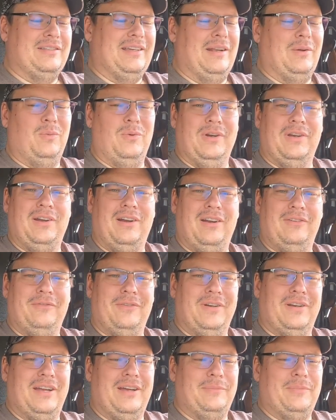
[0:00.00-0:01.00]
You got to work hard
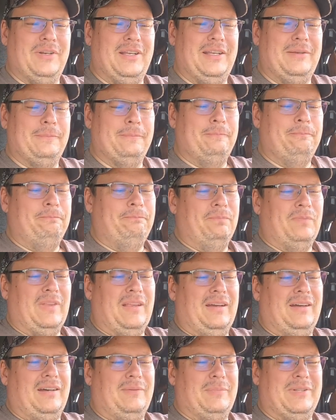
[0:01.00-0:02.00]
for a company,
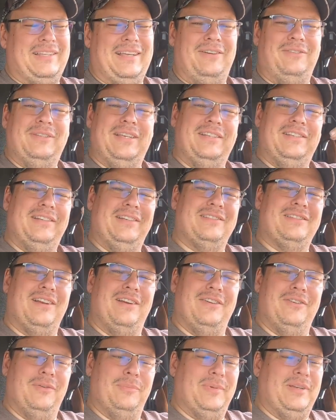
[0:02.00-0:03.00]
but they don't teach you to
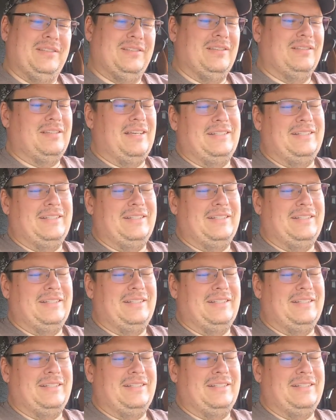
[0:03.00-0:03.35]
start your own business.